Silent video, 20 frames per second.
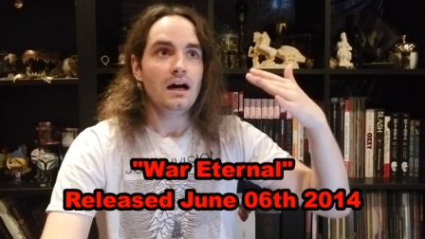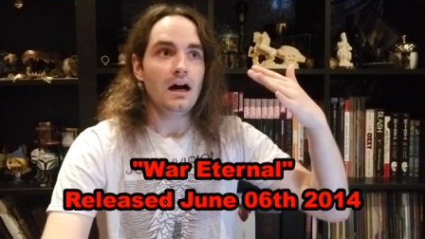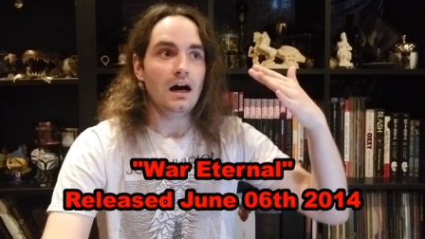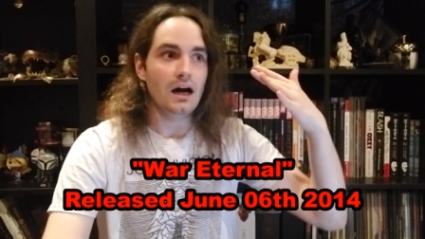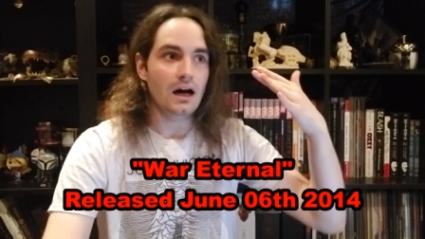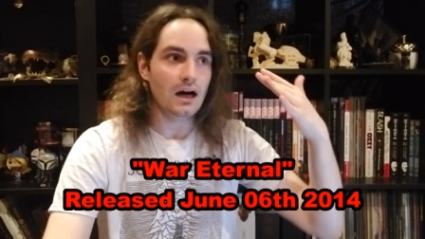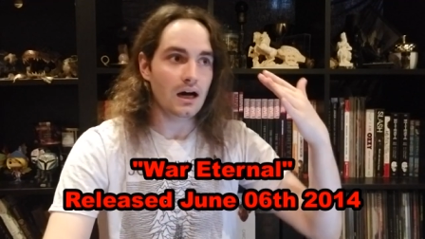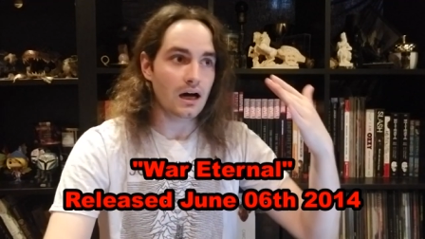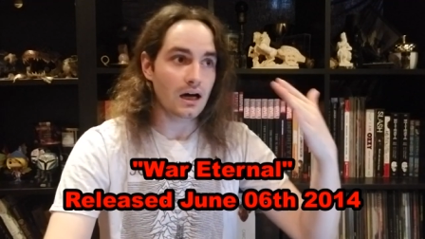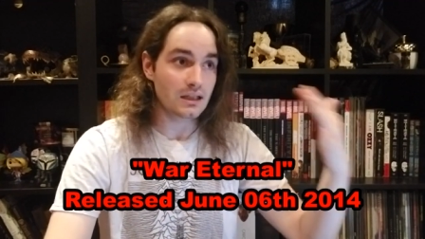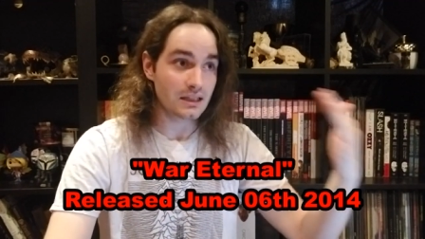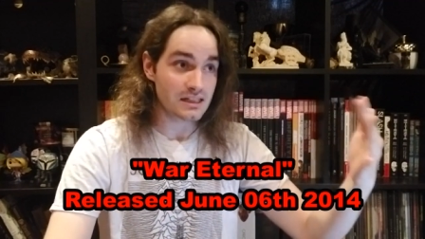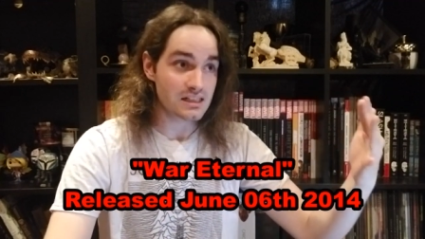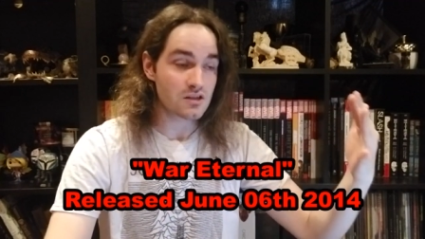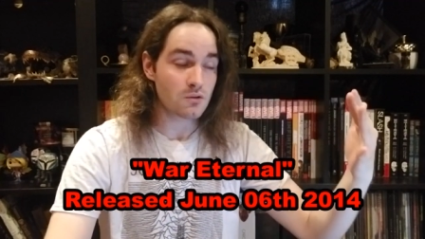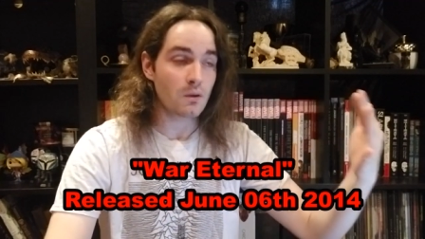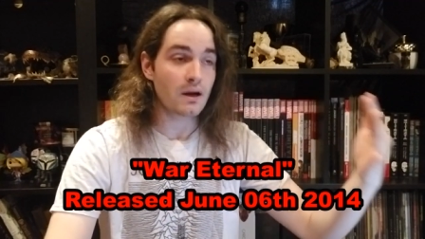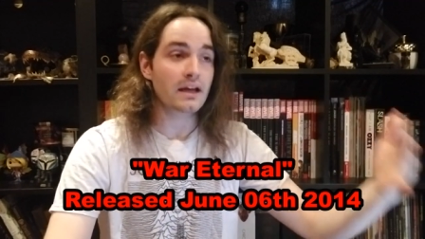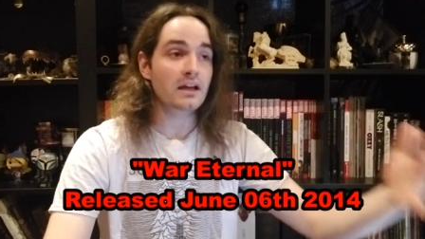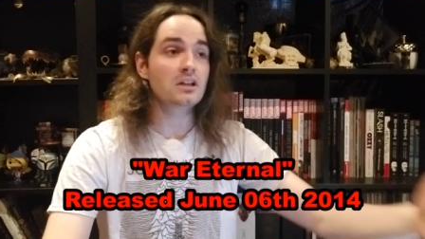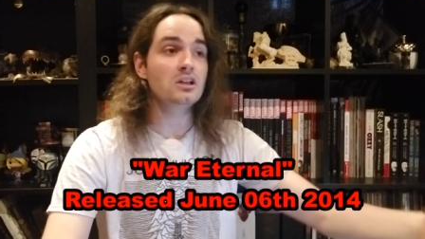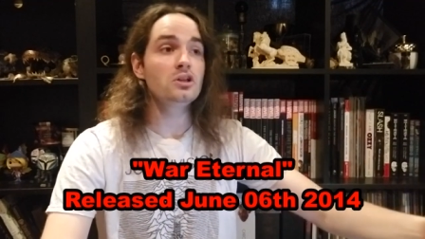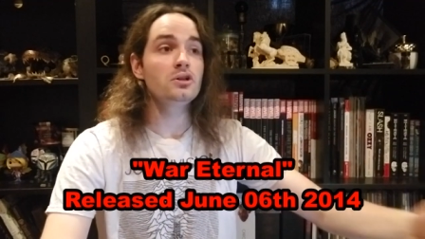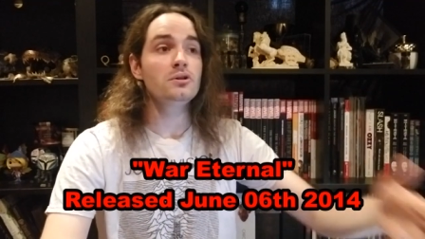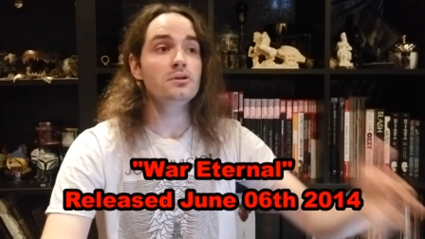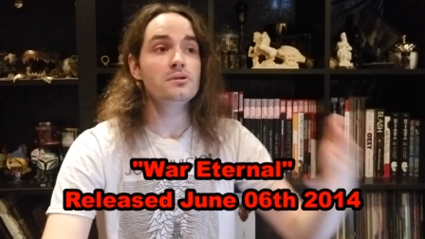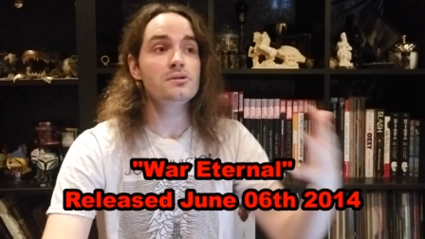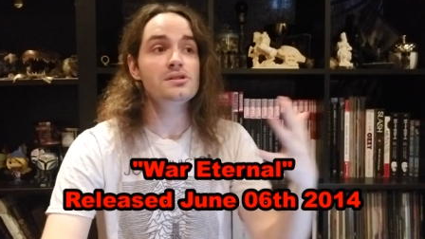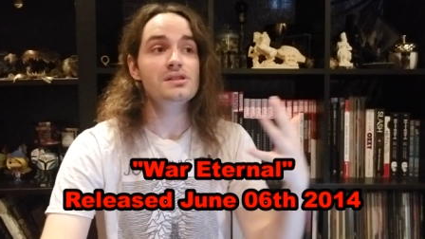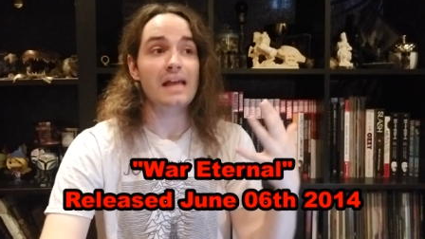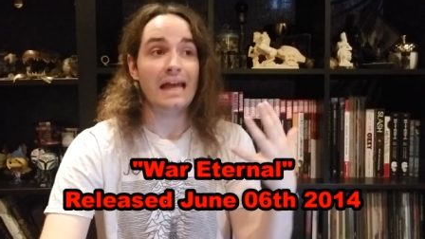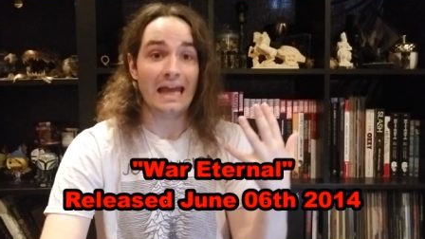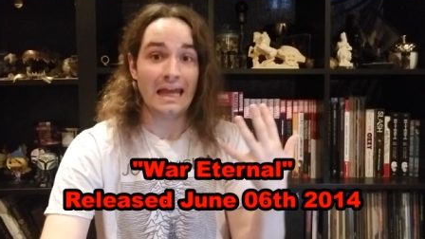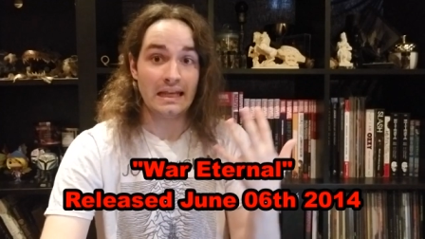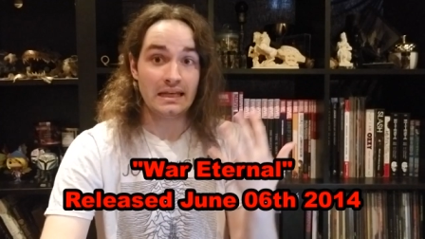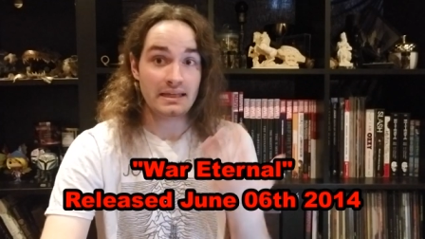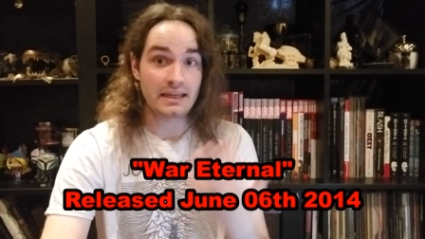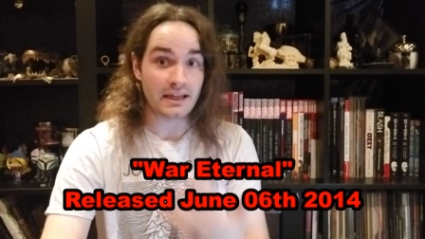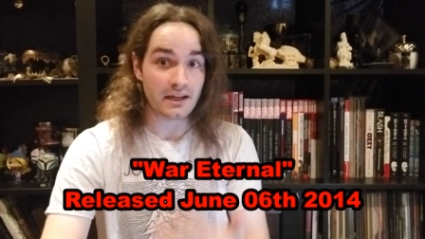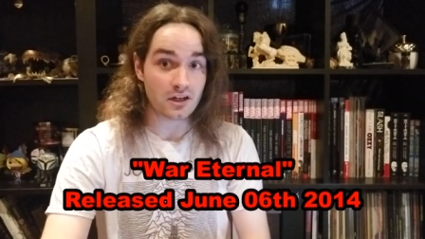uh, Alissa White-Gluz
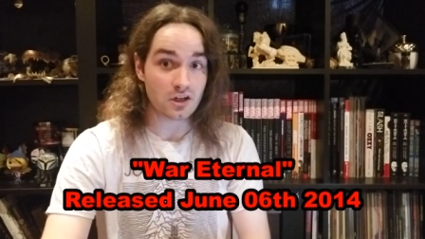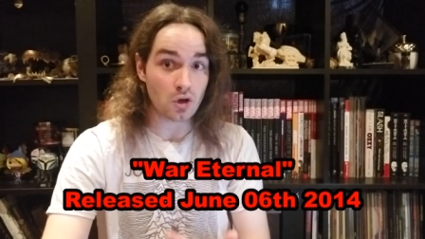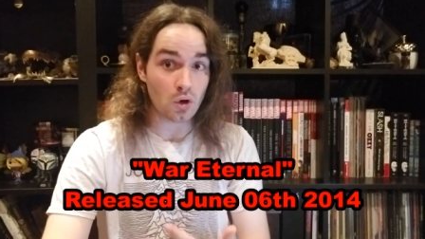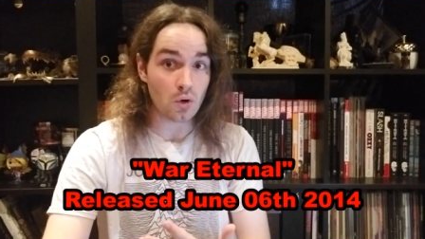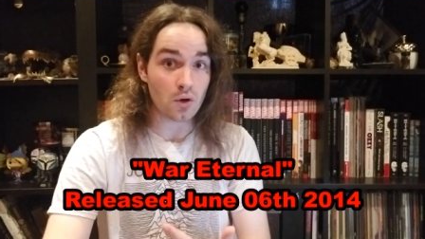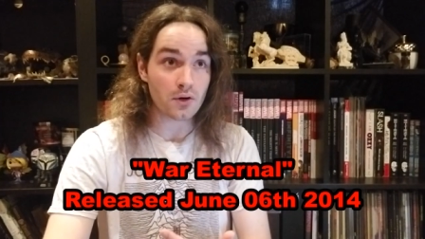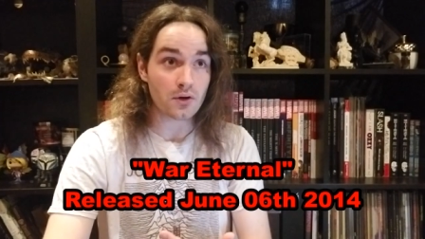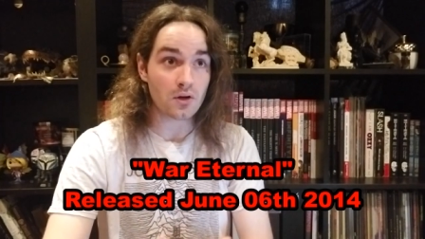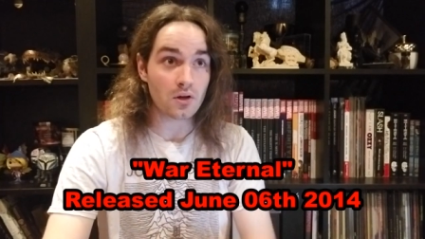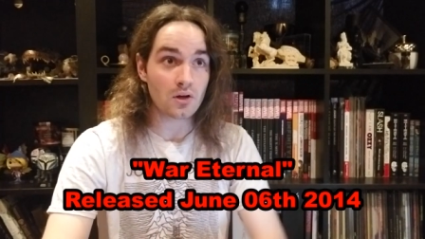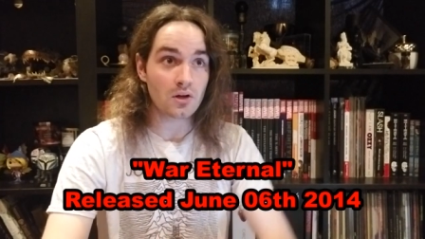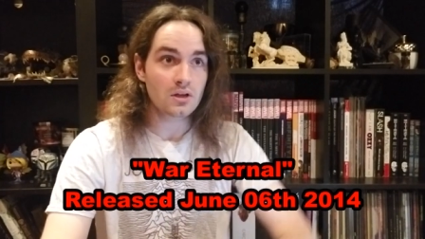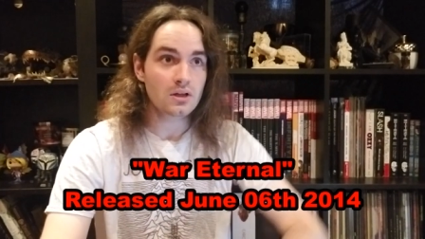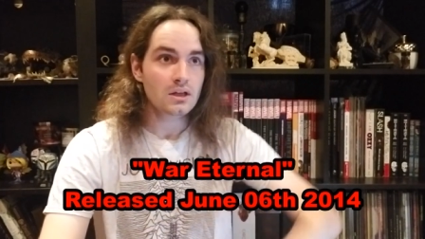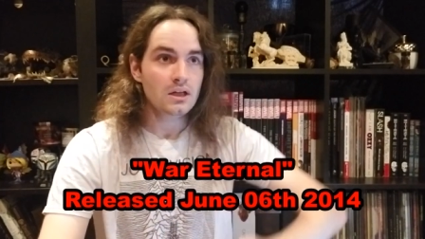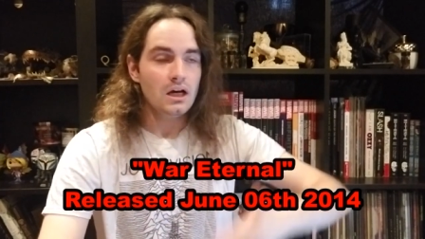and Nick Cordle.